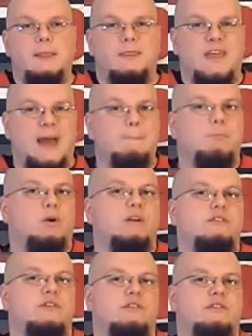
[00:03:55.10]
That
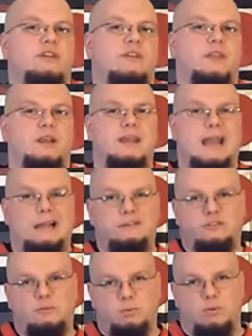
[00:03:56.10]
brings us to the
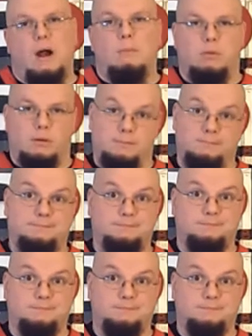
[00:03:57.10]
next problem.